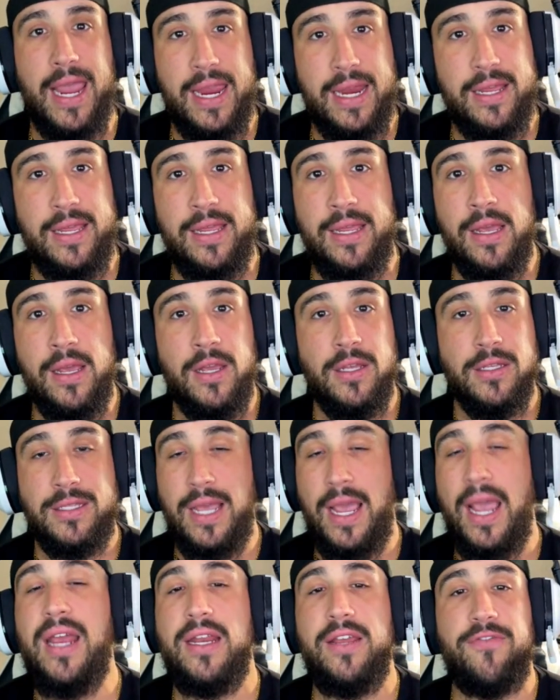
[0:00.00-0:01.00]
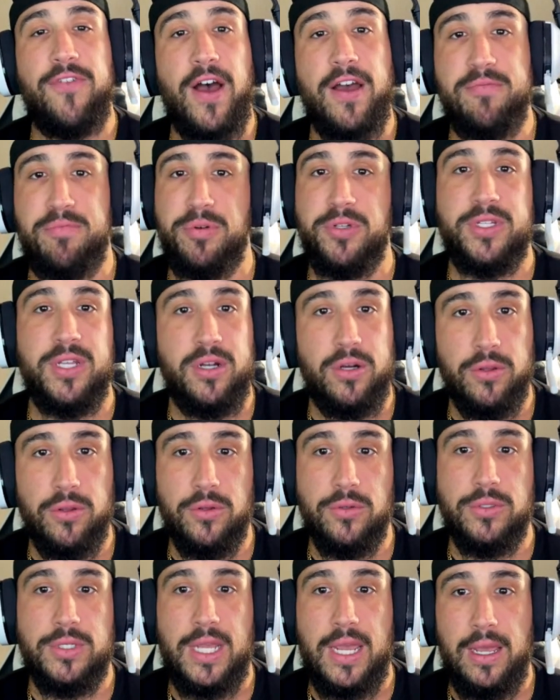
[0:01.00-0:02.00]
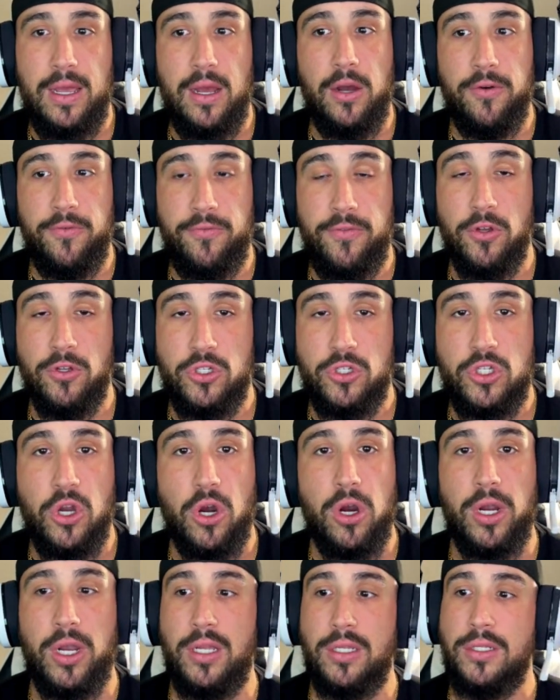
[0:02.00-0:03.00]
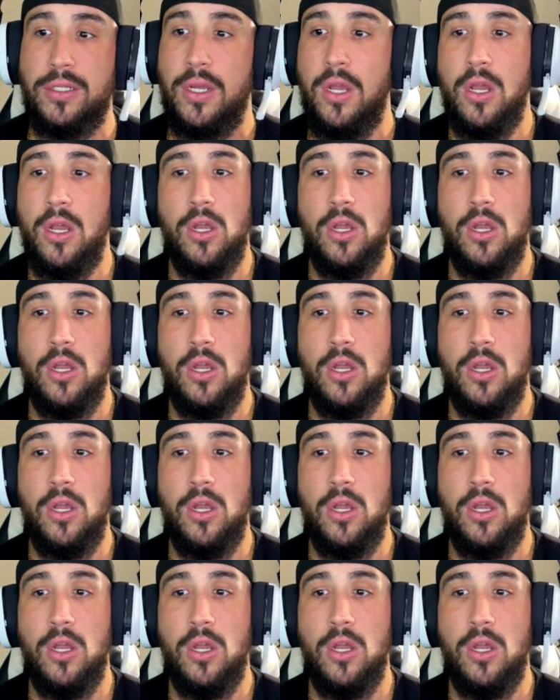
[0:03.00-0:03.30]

80 to 85% of those targets.